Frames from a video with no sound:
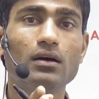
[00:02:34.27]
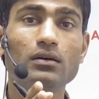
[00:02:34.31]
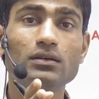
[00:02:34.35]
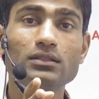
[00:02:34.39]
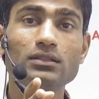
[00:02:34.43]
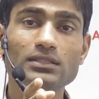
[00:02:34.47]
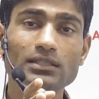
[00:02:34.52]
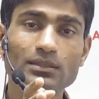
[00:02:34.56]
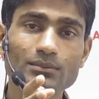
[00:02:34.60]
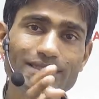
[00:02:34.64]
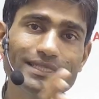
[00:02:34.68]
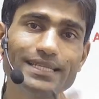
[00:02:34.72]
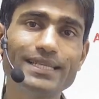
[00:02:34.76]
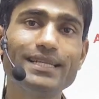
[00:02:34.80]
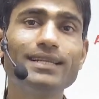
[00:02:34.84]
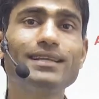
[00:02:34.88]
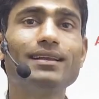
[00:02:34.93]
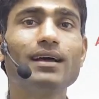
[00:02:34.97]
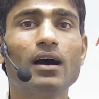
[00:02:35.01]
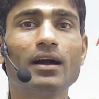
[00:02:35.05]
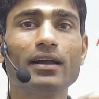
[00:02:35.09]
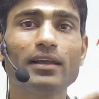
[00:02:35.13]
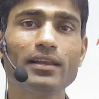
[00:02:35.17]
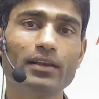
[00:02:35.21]
some
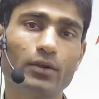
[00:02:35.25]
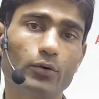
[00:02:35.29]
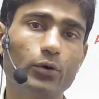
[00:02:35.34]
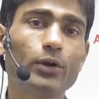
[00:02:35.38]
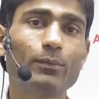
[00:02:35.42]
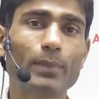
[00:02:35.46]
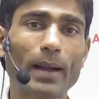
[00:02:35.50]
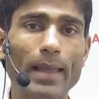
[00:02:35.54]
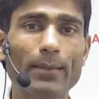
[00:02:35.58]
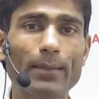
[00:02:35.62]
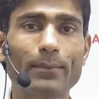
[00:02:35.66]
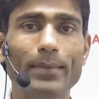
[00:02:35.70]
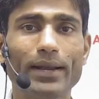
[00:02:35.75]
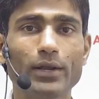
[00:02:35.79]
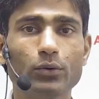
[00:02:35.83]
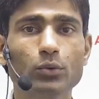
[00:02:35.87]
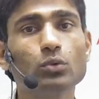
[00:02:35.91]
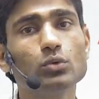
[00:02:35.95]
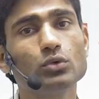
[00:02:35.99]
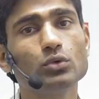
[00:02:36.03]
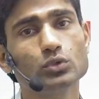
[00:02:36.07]
theta in our pi by 2,